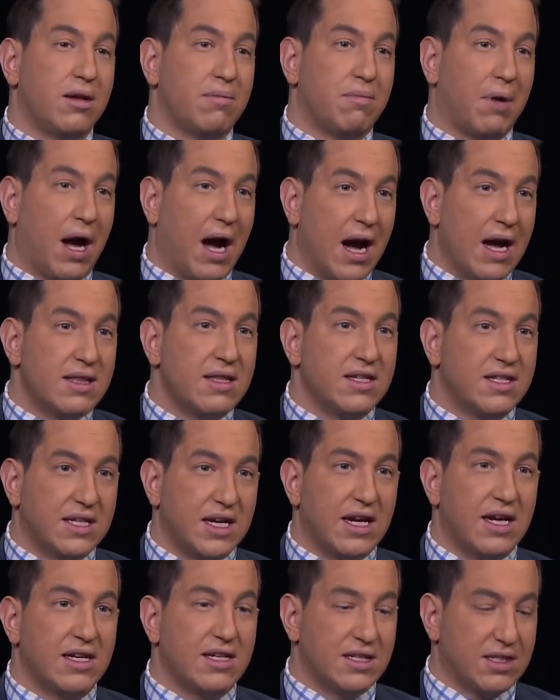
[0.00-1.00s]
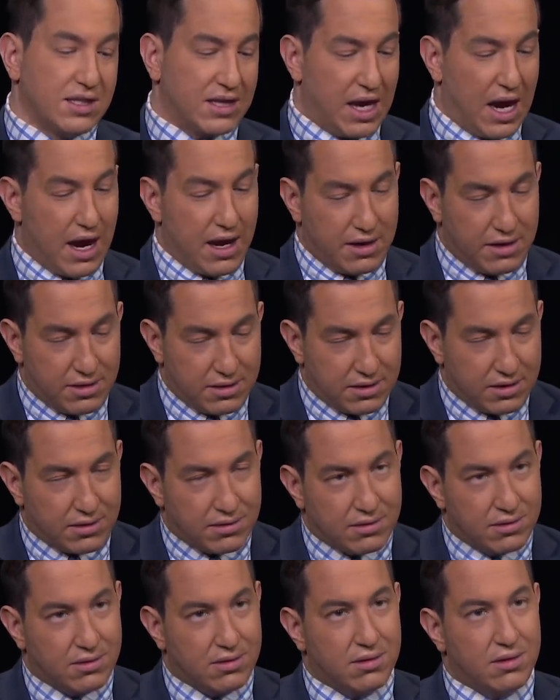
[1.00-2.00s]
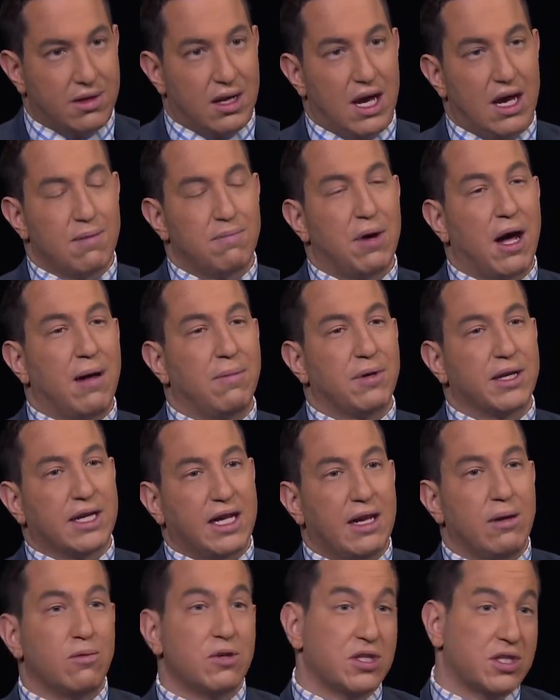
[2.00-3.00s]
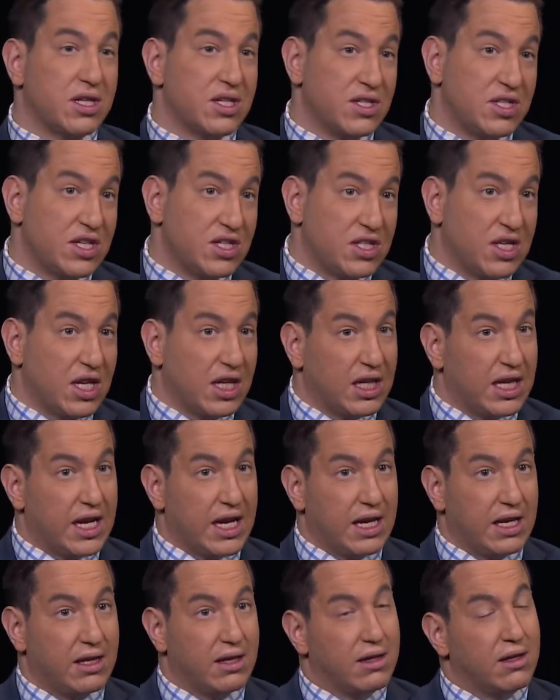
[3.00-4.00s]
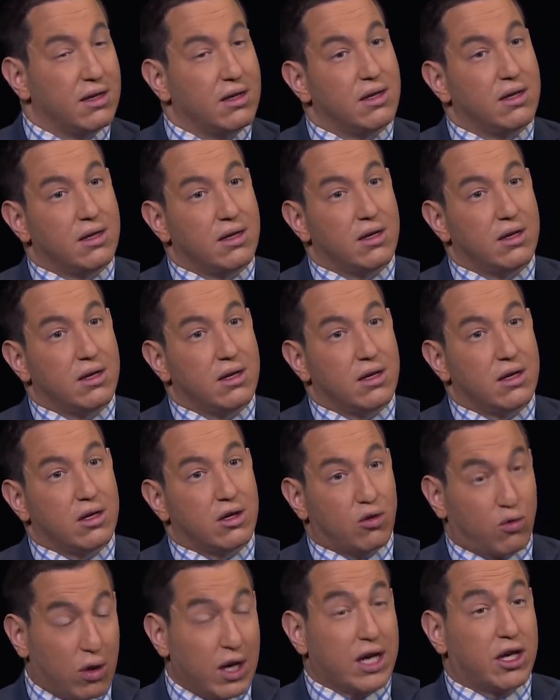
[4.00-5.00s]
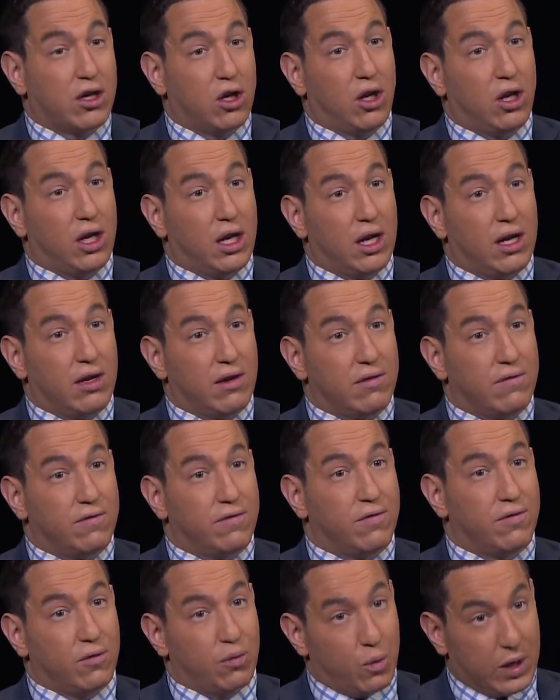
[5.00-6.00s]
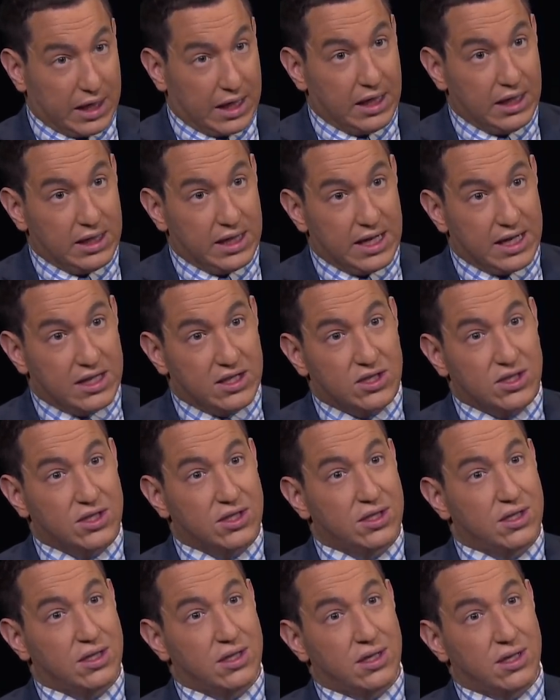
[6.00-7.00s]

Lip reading: behind the scenes and in public, he was consistently critical of WikiLeaks,